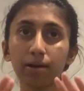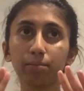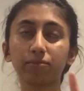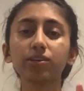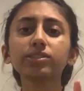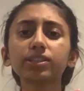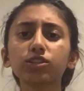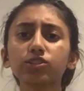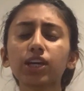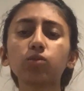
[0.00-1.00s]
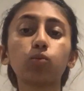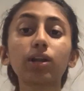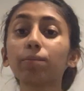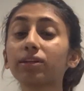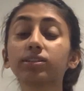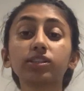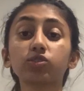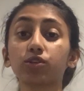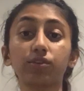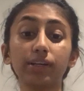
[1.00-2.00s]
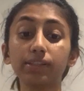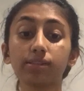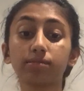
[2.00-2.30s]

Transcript: But first, let's understand what a mental disorder is.